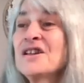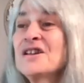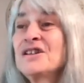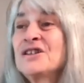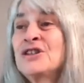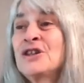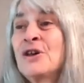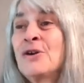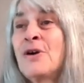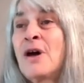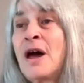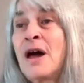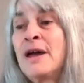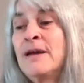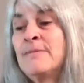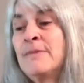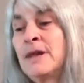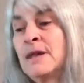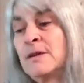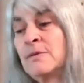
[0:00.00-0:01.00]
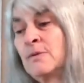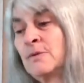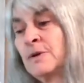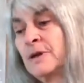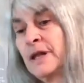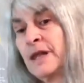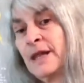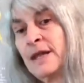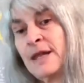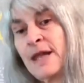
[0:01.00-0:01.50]
So I'm at
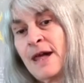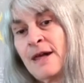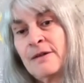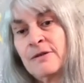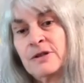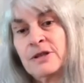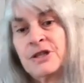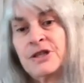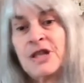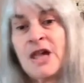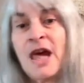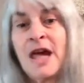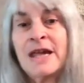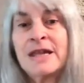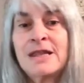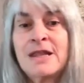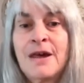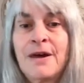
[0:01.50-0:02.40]
working outside